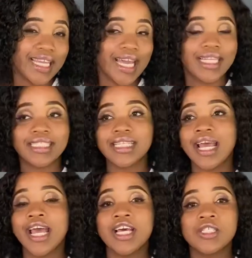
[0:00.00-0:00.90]
get it.
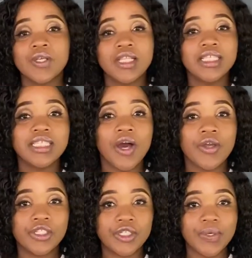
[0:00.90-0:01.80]
So this is how
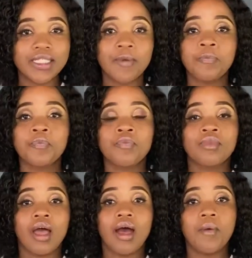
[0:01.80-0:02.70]
you do it.
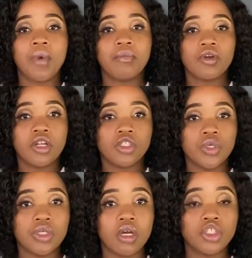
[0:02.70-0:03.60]
I'm gonna
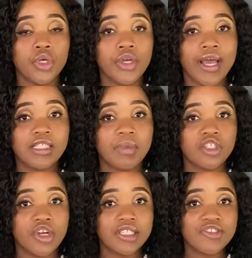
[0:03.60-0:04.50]
show you guys my
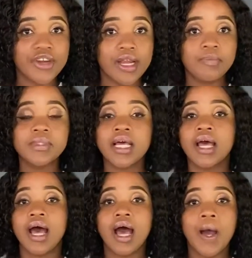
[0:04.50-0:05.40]
transcript.
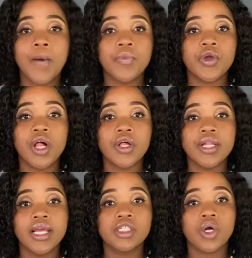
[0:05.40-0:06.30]
You
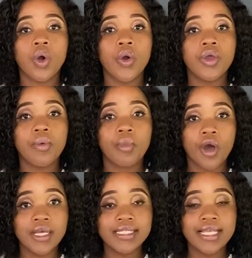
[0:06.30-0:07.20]
calculate all your marks